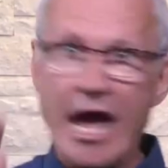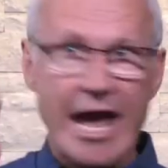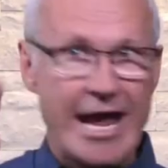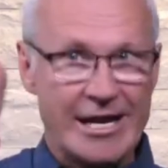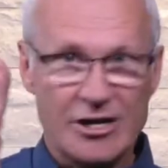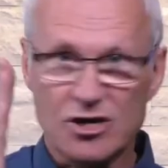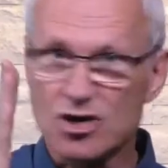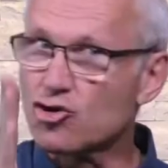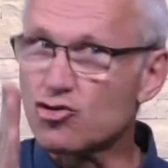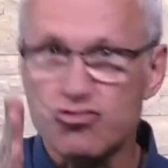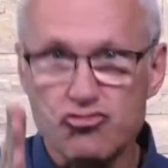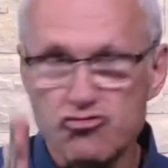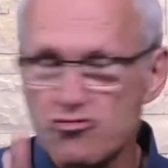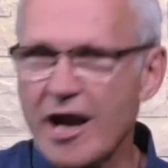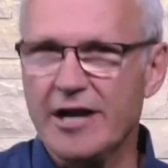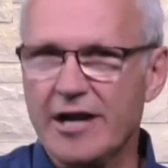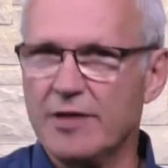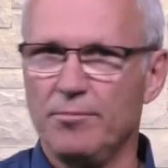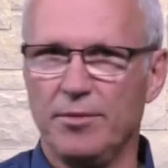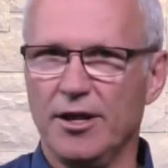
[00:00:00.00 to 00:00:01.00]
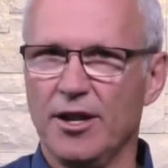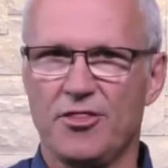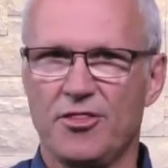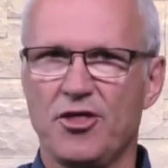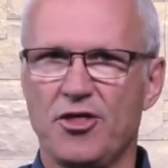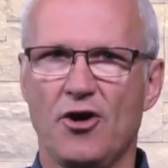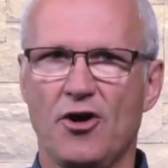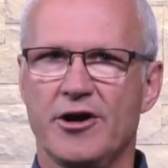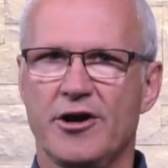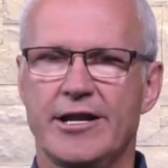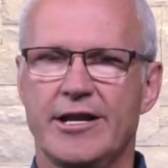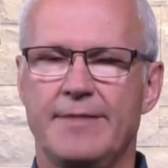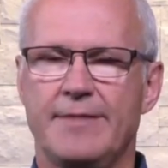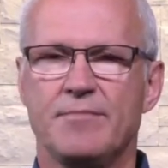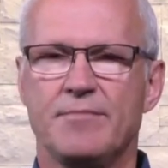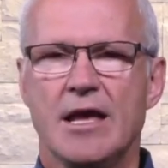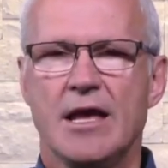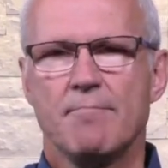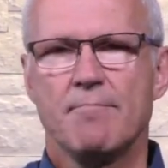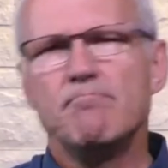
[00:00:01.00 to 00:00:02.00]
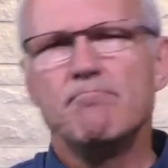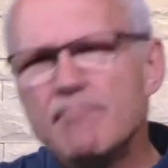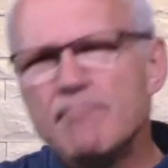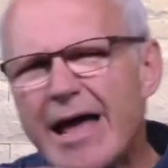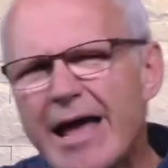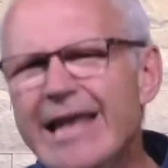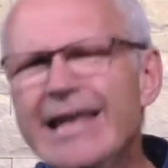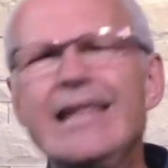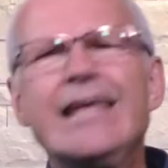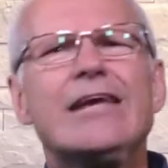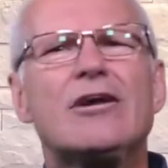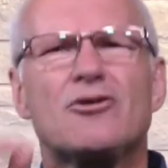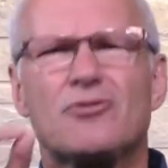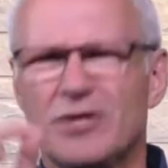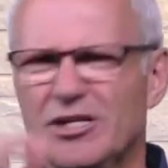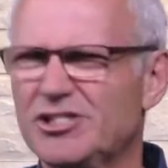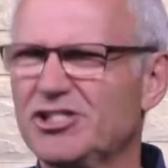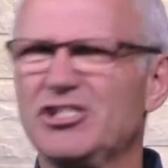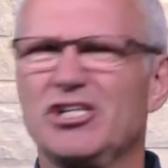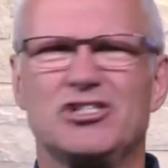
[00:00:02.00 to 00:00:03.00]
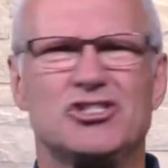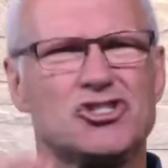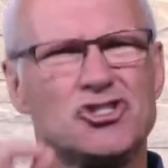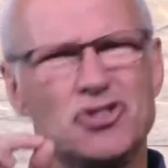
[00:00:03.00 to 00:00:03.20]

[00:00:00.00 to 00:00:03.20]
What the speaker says: incredible authority. Many Christians